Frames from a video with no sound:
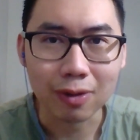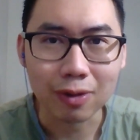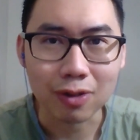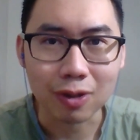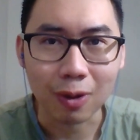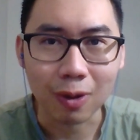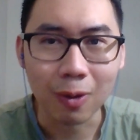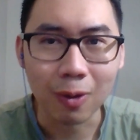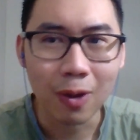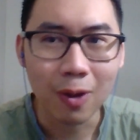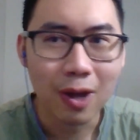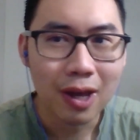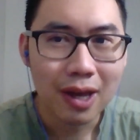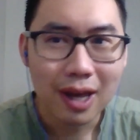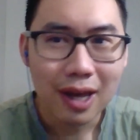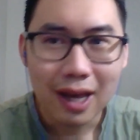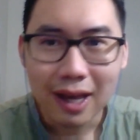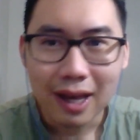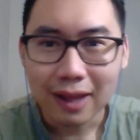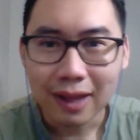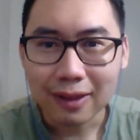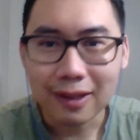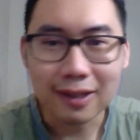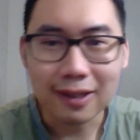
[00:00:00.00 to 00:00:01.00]
So
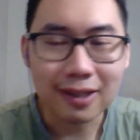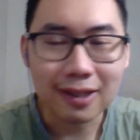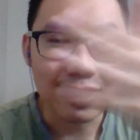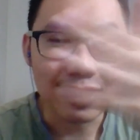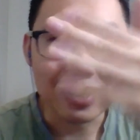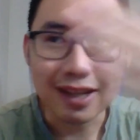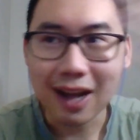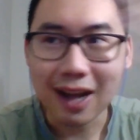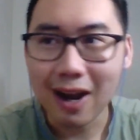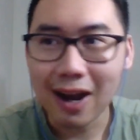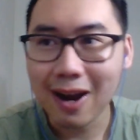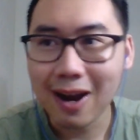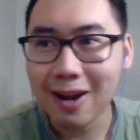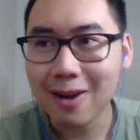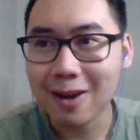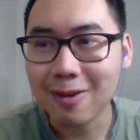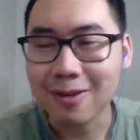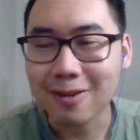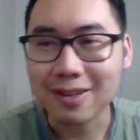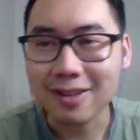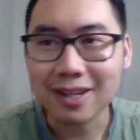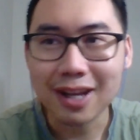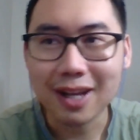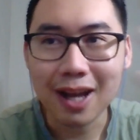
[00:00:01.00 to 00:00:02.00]
this entire
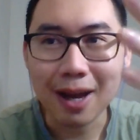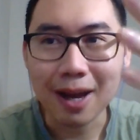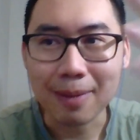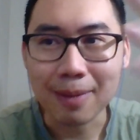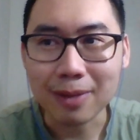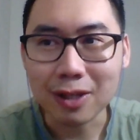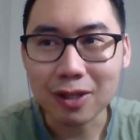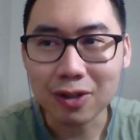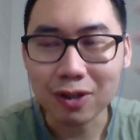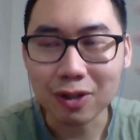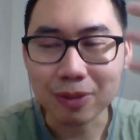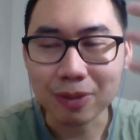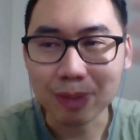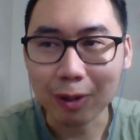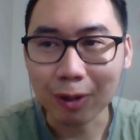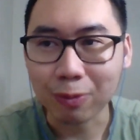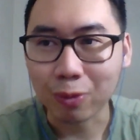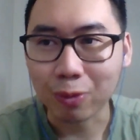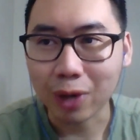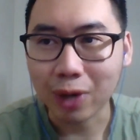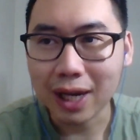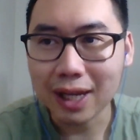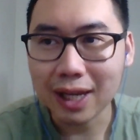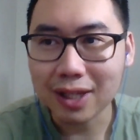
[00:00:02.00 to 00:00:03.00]
time, he's just been
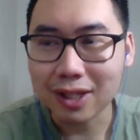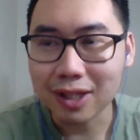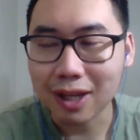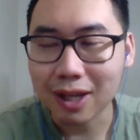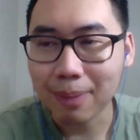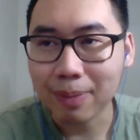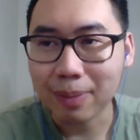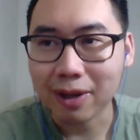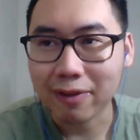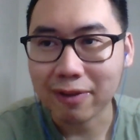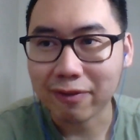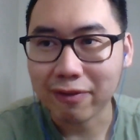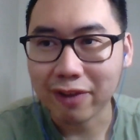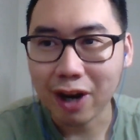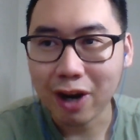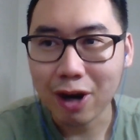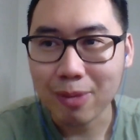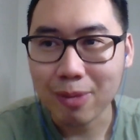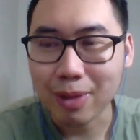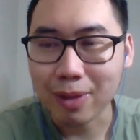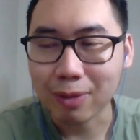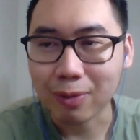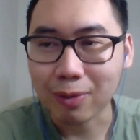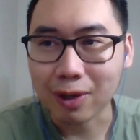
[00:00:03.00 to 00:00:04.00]
raised up in an
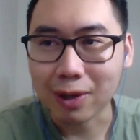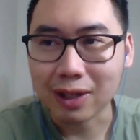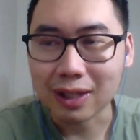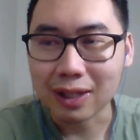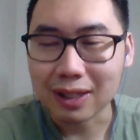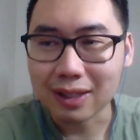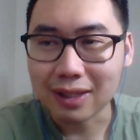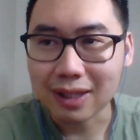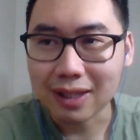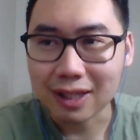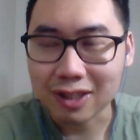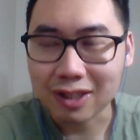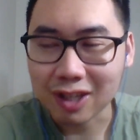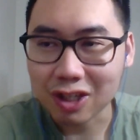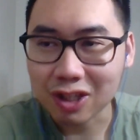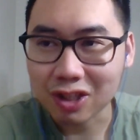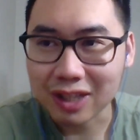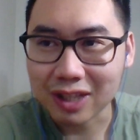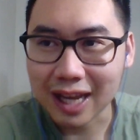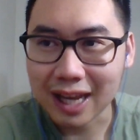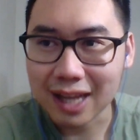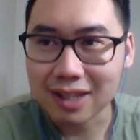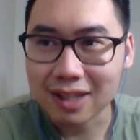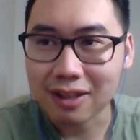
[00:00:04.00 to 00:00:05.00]
environment where he
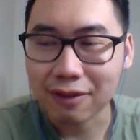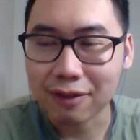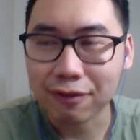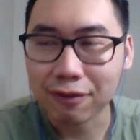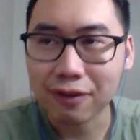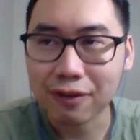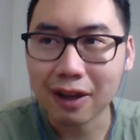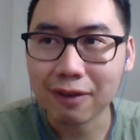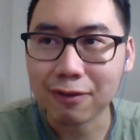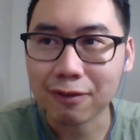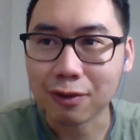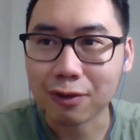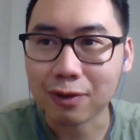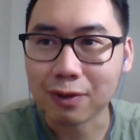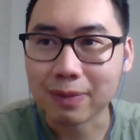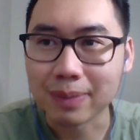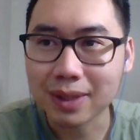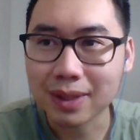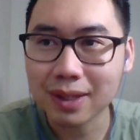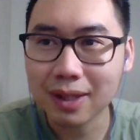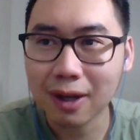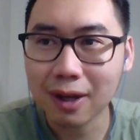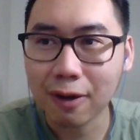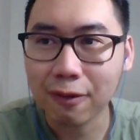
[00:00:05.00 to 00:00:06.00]
essentially has to fend for
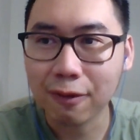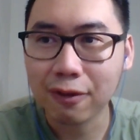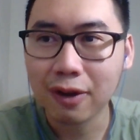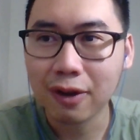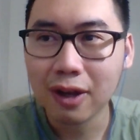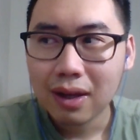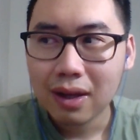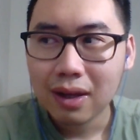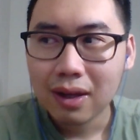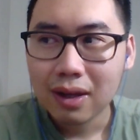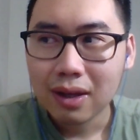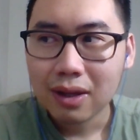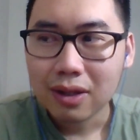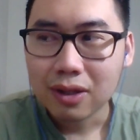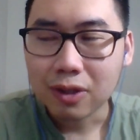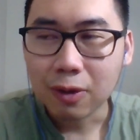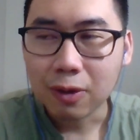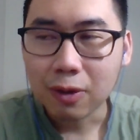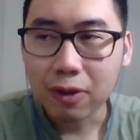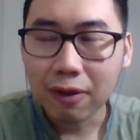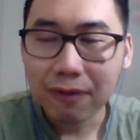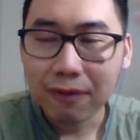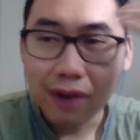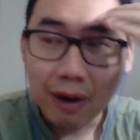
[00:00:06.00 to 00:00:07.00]
himself. So
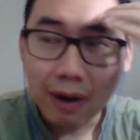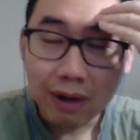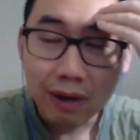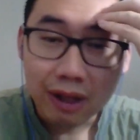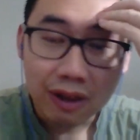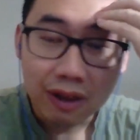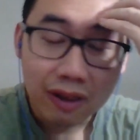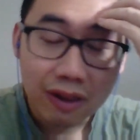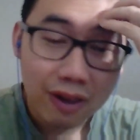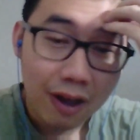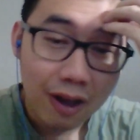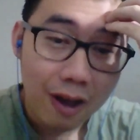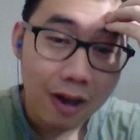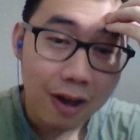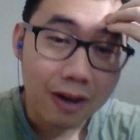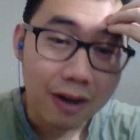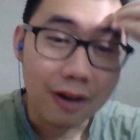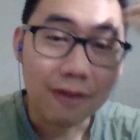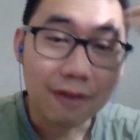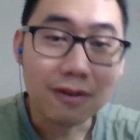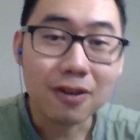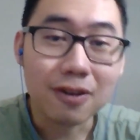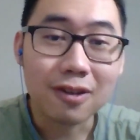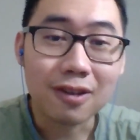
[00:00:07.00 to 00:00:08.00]
the very thought
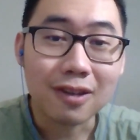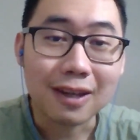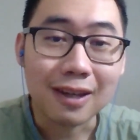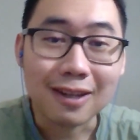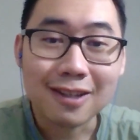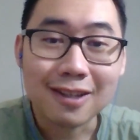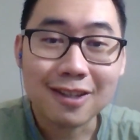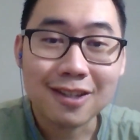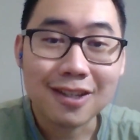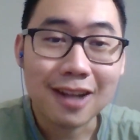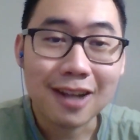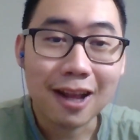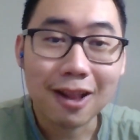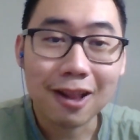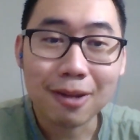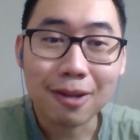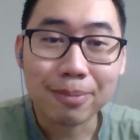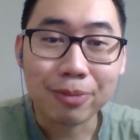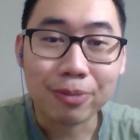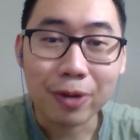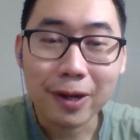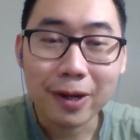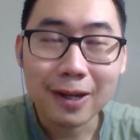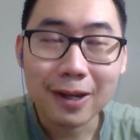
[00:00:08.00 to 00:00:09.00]
of just like
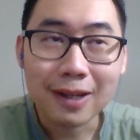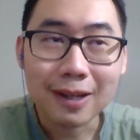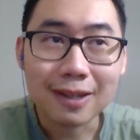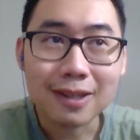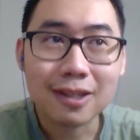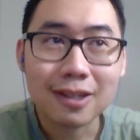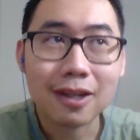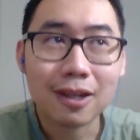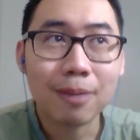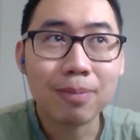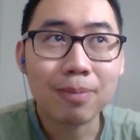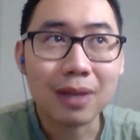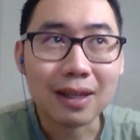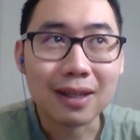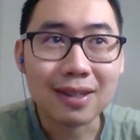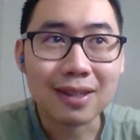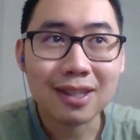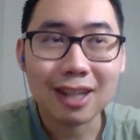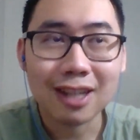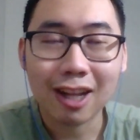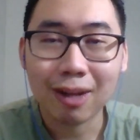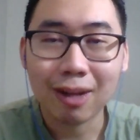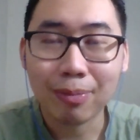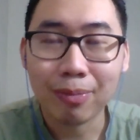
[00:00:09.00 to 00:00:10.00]
celebrating
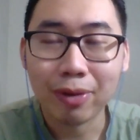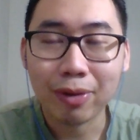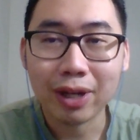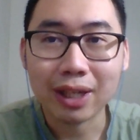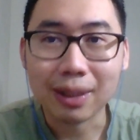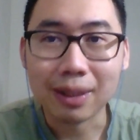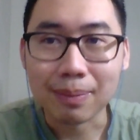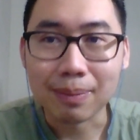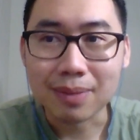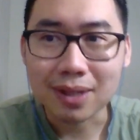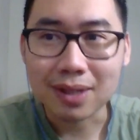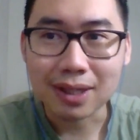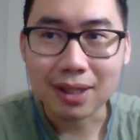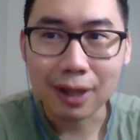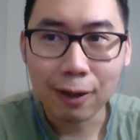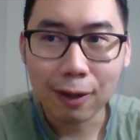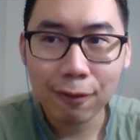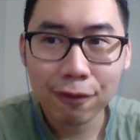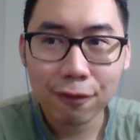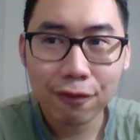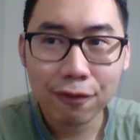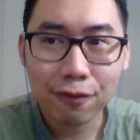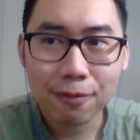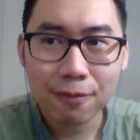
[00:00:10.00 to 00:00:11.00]

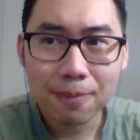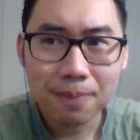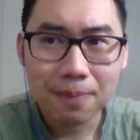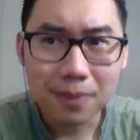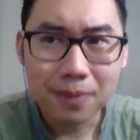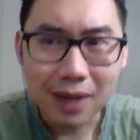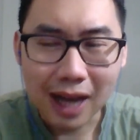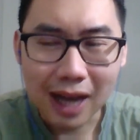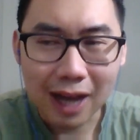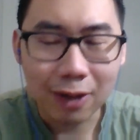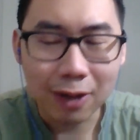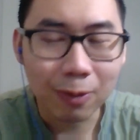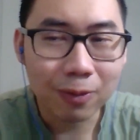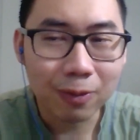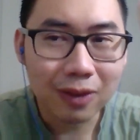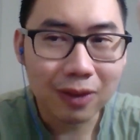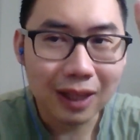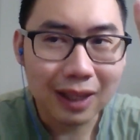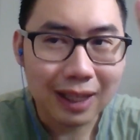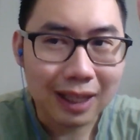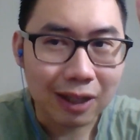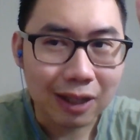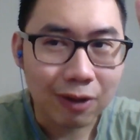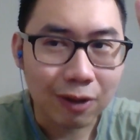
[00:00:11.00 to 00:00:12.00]
himself, I don't
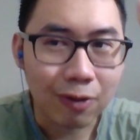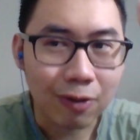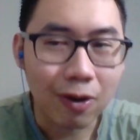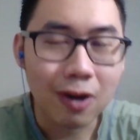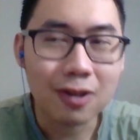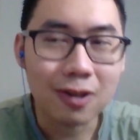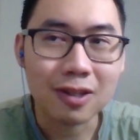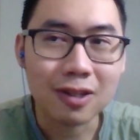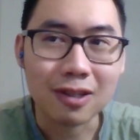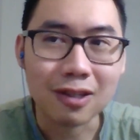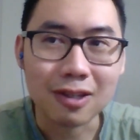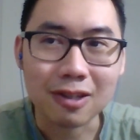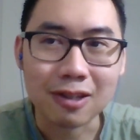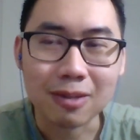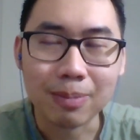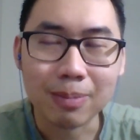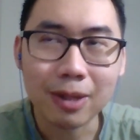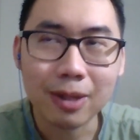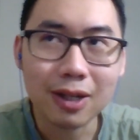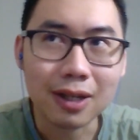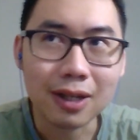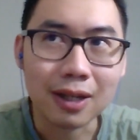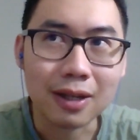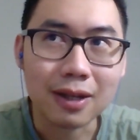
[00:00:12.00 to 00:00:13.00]
think it crosses his
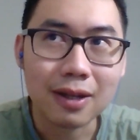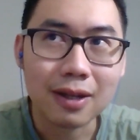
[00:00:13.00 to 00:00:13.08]
mind.